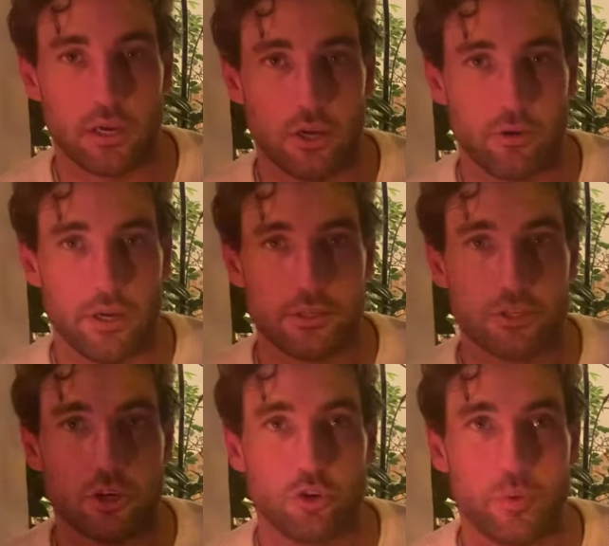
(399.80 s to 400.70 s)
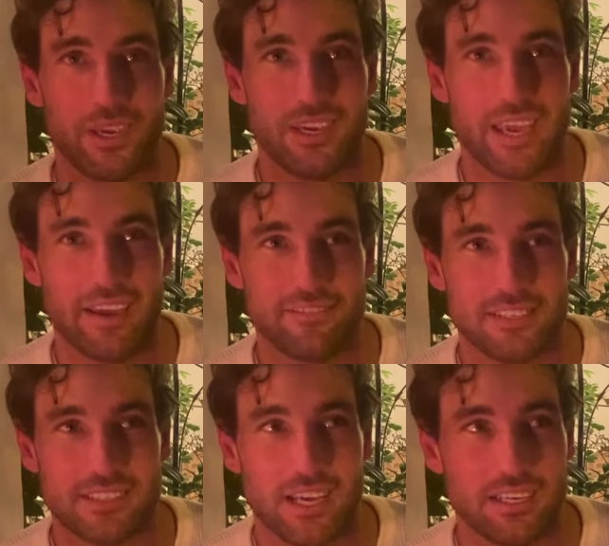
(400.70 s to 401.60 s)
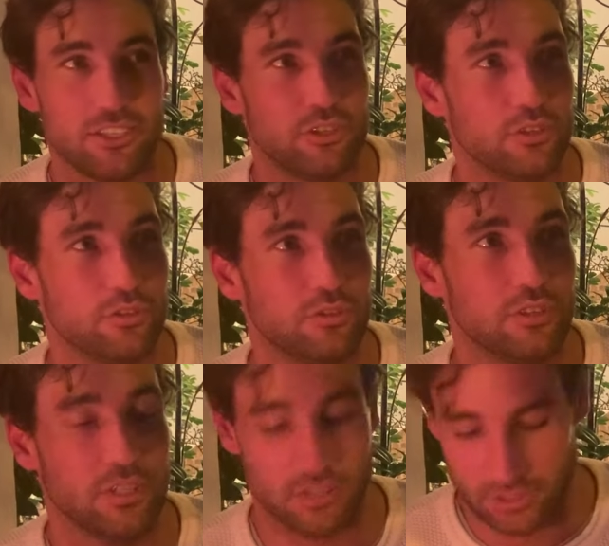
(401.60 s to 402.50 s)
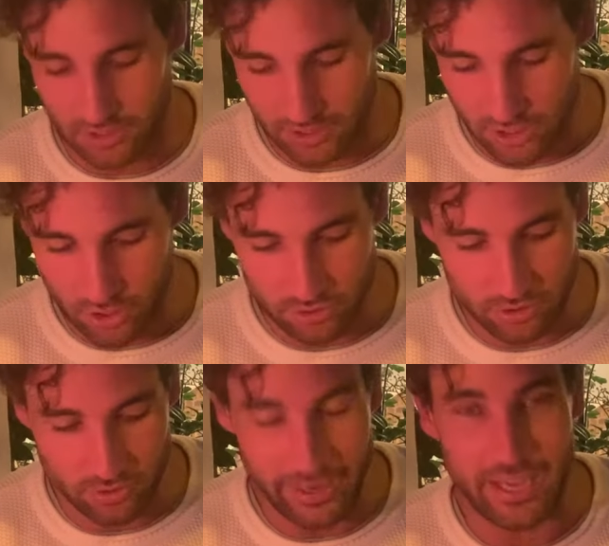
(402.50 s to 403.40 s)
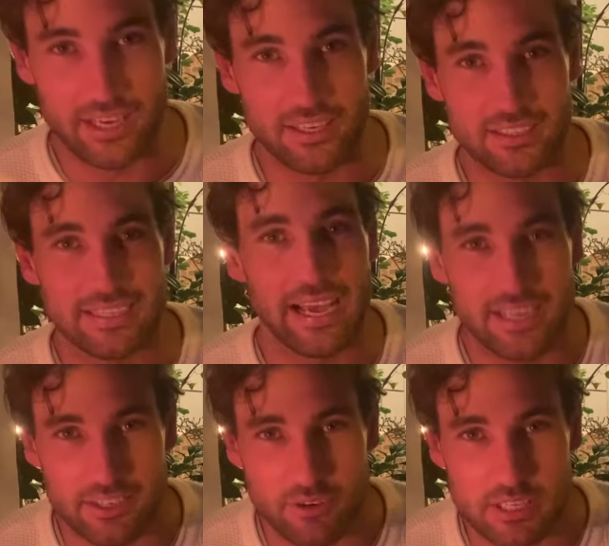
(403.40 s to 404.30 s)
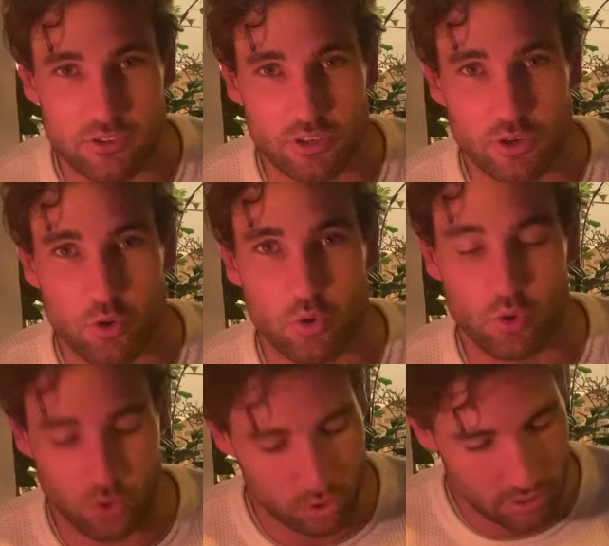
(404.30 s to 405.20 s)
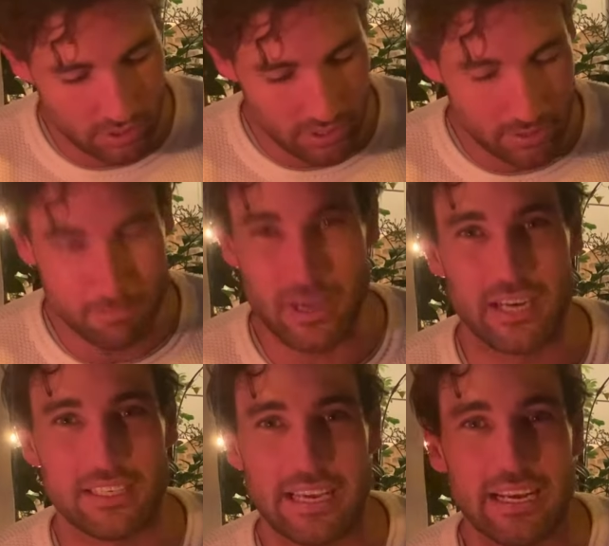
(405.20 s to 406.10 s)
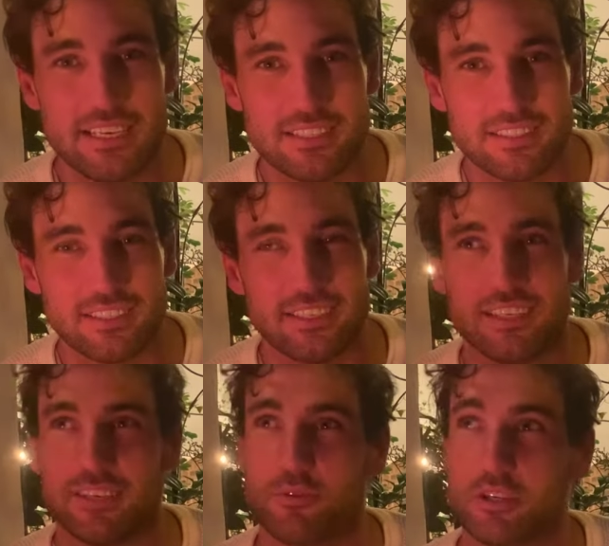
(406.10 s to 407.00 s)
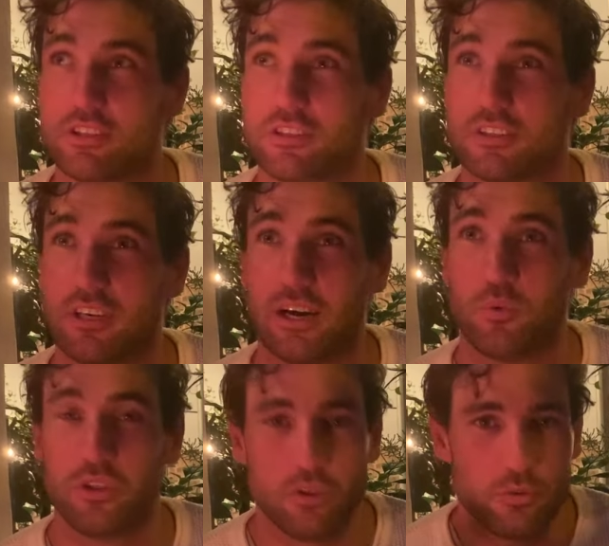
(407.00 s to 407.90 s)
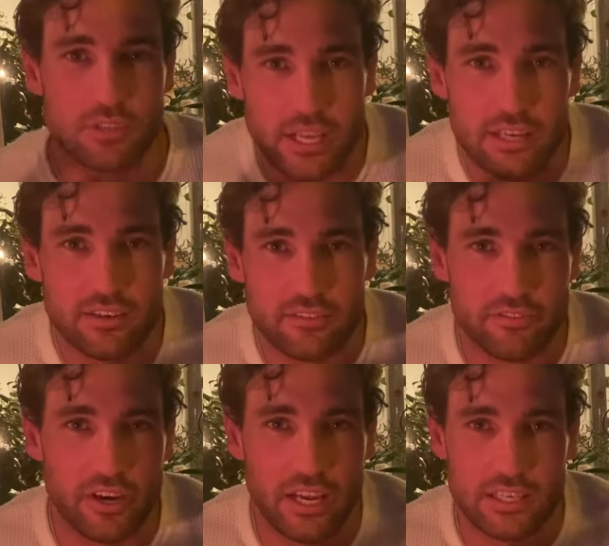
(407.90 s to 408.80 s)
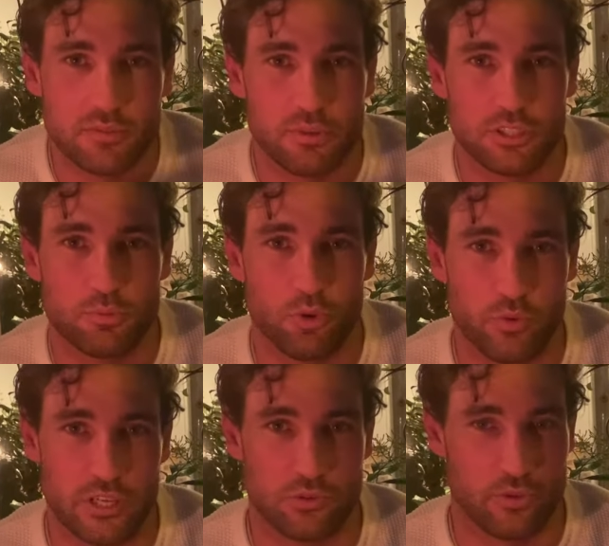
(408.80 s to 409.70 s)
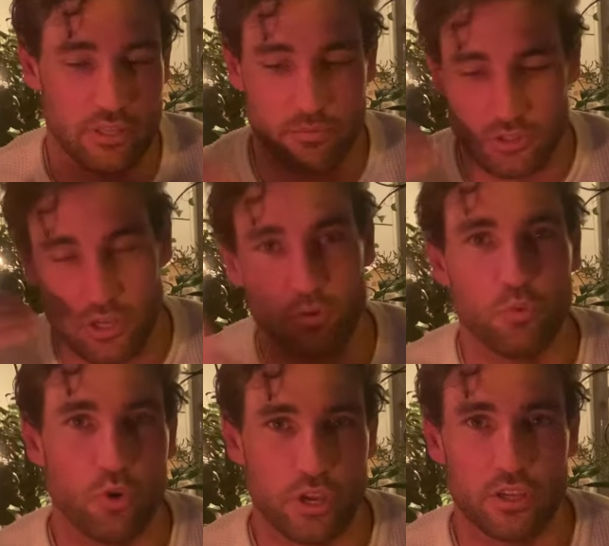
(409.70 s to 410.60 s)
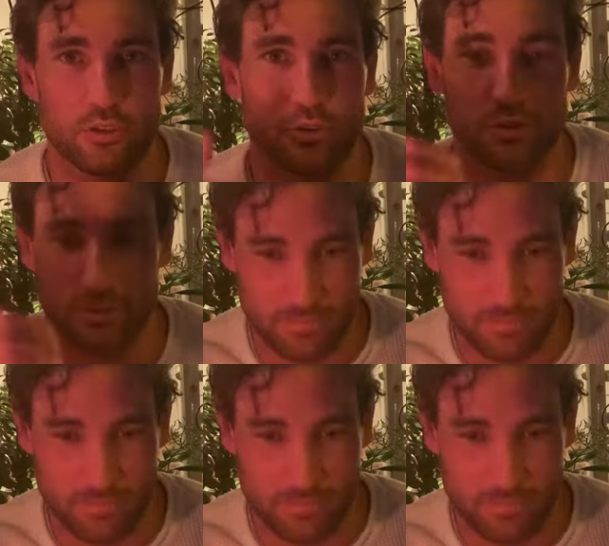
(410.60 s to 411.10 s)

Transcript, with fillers: All right, so we have decided to go to a Italian restaurant called Baratelli's, which we thought was like a very intimate small restaurant and we started walking through the